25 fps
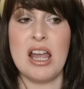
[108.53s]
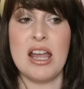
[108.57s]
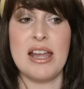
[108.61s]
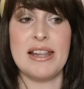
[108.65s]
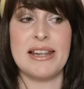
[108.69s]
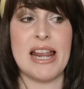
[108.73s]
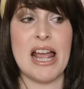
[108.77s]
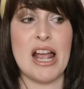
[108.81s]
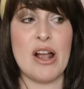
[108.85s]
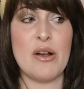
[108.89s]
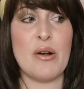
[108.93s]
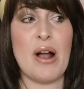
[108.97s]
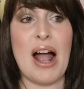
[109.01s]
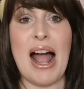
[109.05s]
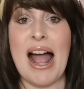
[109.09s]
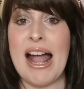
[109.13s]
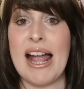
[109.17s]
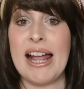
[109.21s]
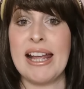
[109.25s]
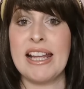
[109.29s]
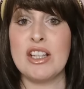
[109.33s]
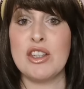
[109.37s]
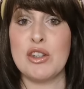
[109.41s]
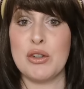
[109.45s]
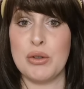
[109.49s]
Now,
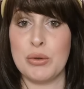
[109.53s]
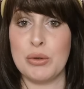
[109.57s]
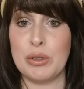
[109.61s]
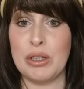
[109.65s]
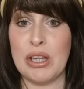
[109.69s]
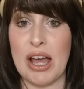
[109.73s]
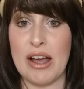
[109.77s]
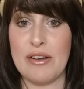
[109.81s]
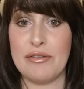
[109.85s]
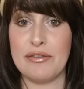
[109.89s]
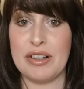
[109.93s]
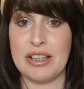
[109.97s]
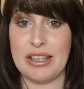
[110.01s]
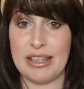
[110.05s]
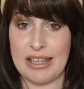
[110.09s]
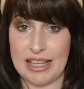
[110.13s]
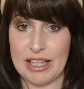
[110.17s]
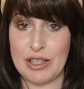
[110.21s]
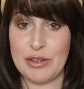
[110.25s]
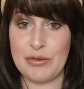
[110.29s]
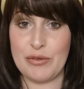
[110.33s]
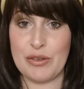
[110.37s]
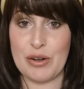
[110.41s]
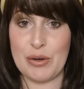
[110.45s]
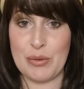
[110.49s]
I do love a
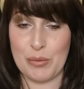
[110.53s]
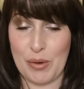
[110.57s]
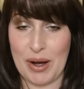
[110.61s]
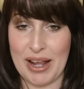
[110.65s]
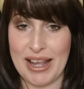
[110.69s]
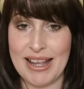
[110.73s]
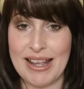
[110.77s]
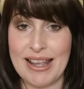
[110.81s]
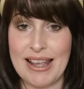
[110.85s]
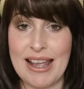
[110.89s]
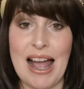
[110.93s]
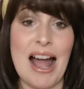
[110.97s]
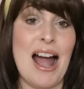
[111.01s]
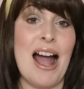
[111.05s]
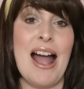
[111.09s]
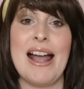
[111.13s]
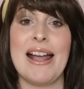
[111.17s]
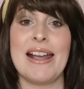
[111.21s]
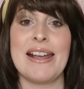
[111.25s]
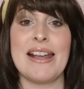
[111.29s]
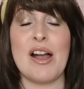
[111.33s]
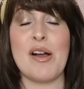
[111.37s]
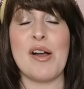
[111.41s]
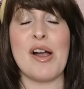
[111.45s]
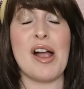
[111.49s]
lace front wig.
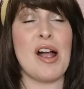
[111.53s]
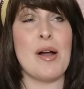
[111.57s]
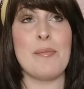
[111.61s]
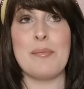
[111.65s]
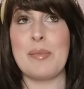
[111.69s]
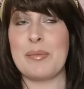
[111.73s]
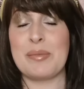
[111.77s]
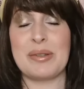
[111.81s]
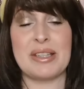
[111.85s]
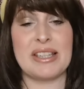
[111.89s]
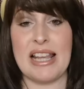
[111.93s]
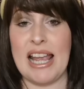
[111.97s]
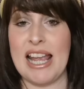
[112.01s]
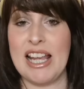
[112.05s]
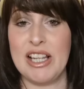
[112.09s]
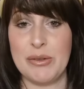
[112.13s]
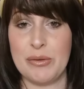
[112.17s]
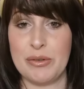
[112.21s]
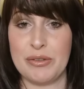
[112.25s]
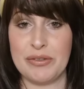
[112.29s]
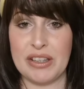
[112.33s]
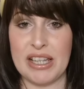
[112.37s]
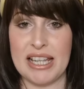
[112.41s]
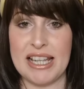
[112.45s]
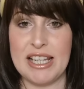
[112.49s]
I am obsessed
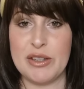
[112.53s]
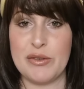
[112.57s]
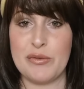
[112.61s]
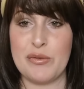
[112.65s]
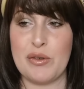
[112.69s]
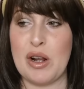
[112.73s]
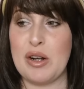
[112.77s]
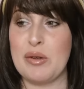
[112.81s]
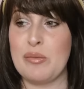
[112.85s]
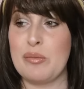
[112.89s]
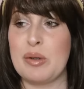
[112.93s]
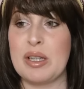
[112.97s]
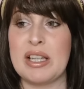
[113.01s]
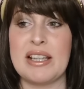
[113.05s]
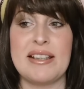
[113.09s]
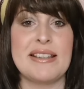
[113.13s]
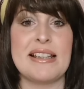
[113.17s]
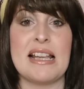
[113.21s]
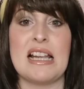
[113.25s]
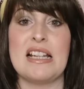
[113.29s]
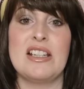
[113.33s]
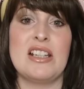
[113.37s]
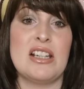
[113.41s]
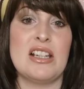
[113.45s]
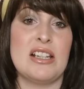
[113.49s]
with lace front because
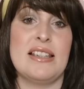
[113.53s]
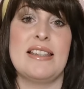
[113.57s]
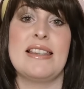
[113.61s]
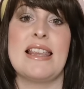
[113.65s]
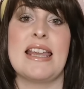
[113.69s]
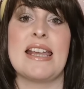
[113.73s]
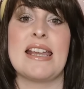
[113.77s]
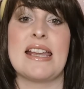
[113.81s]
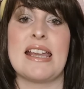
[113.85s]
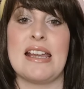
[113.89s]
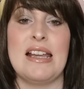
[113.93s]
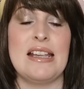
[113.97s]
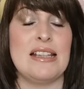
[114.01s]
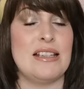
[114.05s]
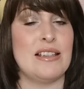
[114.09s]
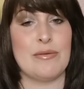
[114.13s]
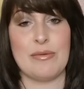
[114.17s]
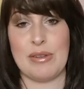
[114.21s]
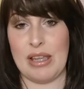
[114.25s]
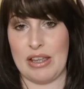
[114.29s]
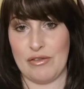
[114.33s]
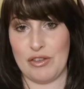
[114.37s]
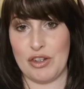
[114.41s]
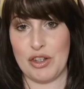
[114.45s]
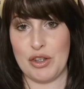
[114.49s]
I just think it
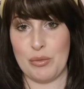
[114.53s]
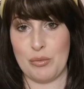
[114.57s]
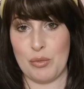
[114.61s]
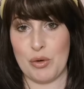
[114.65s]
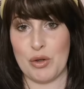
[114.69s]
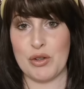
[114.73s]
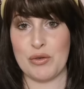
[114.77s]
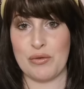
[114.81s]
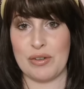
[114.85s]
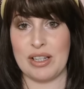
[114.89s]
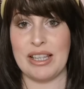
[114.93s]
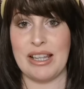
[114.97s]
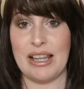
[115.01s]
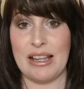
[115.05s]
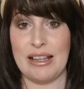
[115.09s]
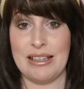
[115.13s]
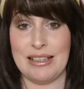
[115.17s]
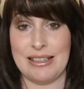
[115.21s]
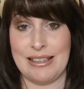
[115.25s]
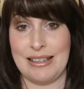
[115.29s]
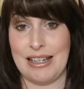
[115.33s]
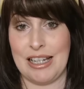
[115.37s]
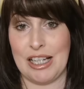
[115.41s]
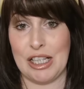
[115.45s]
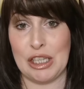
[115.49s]
gives you the most
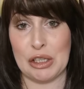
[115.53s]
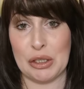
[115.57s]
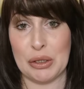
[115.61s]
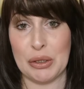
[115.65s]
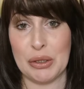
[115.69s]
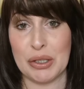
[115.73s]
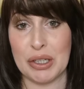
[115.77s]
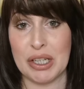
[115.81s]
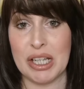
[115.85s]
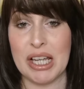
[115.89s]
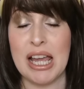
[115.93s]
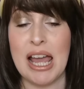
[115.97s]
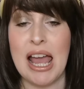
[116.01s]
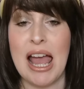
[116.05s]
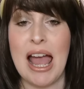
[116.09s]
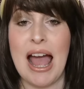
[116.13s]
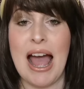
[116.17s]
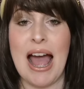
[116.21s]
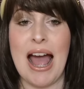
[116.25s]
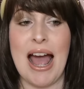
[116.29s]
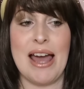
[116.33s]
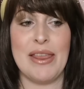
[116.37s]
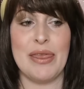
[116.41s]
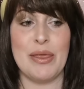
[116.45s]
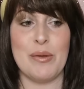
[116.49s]
realistic look
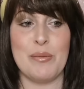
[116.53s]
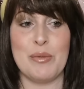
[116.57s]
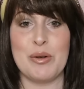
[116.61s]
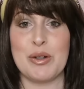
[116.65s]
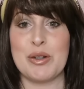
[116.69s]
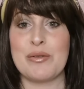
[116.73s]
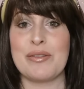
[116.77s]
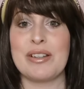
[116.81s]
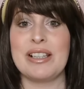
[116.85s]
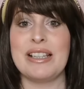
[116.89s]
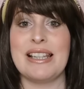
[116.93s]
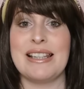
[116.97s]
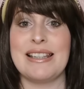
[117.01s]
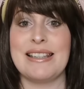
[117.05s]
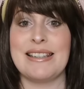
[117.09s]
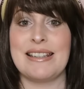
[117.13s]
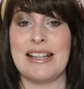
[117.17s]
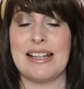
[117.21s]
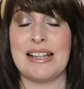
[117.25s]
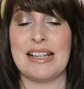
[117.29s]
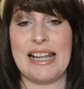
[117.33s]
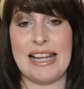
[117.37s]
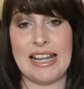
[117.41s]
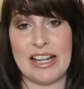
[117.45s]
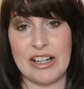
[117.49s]
and the most
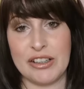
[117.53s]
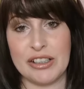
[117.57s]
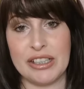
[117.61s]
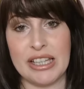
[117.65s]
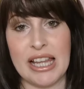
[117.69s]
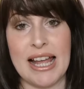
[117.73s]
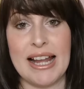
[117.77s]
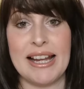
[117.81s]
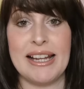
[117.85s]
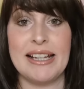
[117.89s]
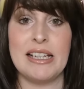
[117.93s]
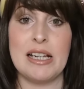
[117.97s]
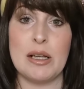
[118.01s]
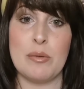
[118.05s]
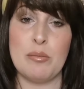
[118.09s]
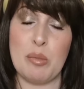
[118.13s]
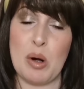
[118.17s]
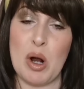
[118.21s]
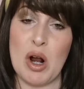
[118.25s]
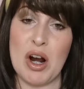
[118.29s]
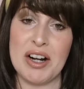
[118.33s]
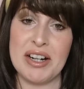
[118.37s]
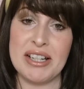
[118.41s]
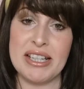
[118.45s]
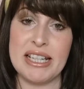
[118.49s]
realistic hairline and
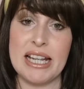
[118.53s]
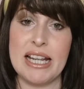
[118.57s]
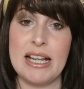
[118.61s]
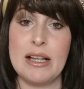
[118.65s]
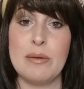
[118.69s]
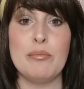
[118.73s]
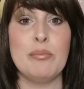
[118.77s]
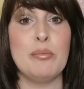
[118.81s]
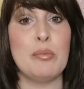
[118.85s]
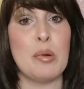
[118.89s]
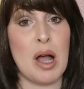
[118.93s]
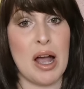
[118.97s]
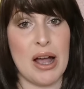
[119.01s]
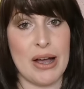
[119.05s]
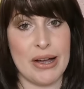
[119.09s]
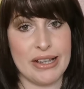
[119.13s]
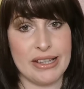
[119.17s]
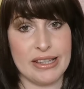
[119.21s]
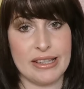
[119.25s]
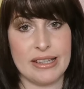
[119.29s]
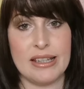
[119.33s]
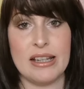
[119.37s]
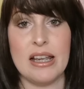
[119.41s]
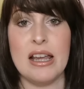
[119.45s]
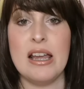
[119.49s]
parting,
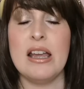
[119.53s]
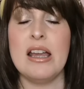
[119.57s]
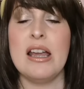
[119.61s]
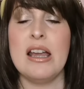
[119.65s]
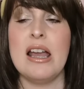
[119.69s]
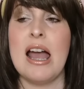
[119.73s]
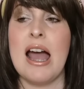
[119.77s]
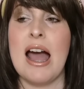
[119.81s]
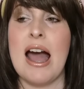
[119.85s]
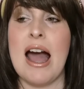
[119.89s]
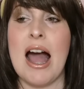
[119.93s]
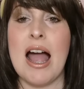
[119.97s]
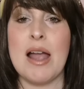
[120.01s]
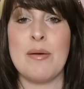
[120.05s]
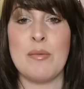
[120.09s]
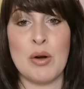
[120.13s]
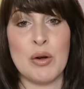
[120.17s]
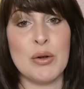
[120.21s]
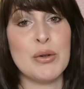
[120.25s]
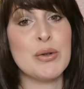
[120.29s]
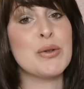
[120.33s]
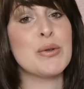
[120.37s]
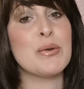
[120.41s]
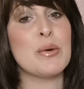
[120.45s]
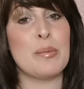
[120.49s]
but I'm
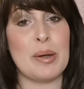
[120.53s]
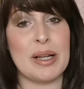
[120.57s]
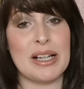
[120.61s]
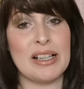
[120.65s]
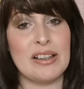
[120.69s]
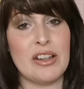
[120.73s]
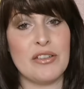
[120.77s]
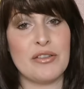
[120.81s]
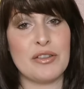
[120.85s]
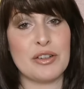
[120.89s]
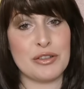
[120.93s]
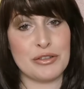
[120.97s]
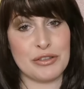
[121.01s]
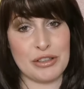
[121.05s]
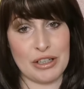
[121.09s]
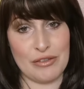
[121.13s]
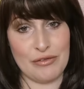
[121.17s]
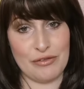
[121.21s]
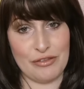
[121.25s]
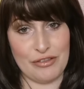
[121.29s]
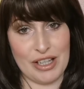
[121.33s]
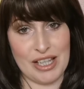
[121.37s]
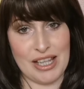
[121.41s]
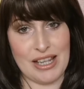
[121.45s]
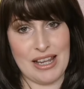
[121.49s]
also a big lover of
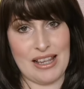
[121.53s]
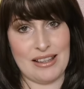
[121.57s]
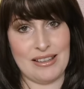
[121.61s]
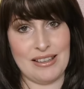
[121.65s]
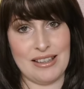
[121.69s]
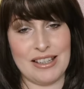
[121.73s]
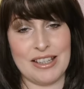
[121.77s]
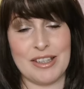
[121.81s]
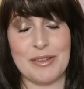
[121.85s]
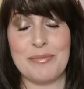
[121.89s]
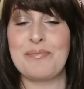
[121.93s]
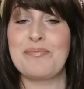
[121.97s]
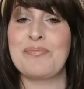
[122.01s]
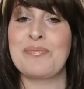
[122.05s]
convenience.